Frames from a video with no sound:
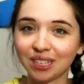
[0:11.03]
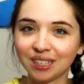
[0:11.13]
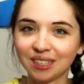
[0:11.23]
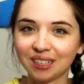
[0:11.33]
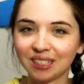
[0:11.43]
this
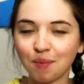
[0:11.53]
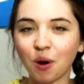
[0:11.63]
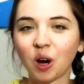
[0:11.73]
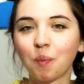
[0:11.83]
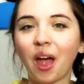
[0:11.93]
is the Disney
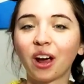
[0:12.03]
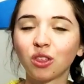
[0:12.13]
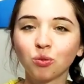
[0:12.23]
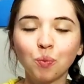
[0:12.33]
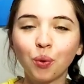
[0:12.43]
Park
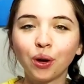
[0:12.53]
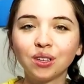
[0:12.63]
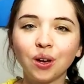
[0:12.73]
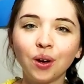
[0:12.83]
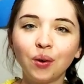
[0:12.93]
Pack
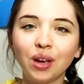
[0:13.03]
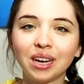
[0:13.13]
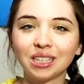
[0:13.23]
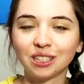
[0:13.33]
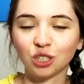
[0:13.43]
3.0.
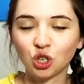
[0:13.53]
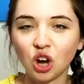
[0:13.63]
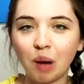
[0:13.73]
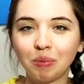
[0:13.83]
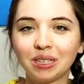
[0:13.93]
It is the
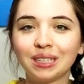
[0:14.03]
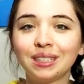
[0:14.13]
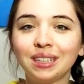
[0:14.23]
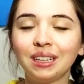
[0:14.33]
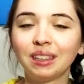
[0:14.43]
Shop
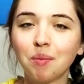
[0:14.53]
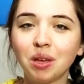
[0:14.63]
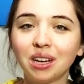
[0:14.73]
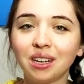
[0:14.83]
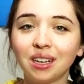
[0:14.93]
Disney
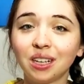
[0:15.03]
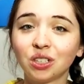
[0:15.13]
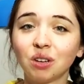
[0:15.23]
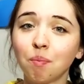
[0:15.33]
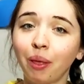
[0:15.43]
Limited
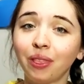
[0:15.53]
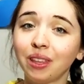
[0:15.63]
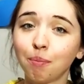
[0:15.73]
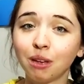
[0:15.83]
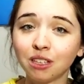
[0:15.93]
Edition
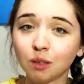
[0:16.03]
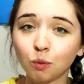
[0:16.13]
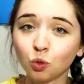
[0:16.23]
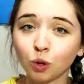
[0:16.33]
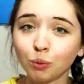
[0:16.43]
monthly pin
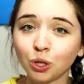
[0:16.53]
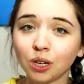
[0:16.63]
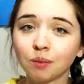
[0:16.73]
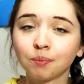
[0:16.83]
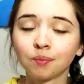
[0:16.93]

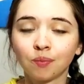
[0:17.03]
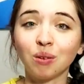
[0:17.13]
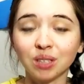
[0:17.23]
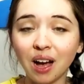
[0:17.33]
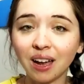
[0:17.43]
subscription. It
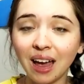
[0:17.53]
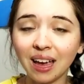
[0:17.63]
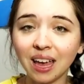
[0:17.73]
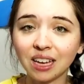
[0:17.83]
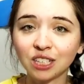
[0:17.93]
was on
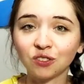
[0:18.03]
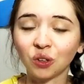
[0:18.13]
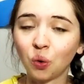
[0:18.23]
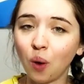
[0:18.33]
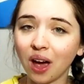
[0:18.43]
hiatus
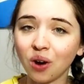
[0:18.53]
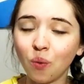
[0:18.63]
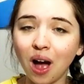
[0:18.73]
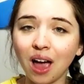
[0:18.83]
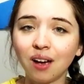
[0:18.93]
for quite a
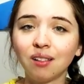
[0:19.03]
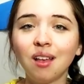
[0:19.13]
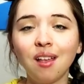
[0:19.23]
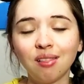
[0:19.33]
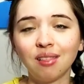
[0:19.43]

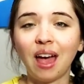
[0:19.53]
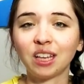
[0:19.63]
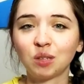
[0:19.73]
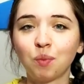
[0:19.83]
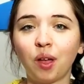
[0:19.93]
while.
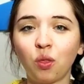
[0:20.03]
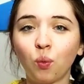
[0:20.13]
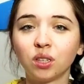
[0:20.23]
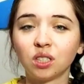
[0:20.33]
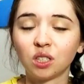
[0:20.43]
Last month
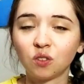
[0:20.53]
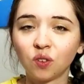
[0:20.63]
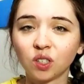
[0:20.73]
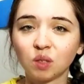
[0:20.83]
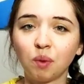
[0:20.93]
was its
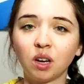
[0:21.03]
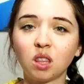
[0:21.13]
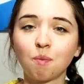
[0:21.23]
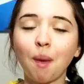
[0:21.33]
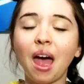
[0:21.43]
first month
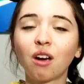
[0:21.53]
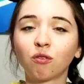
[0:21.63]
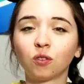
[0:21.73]
back.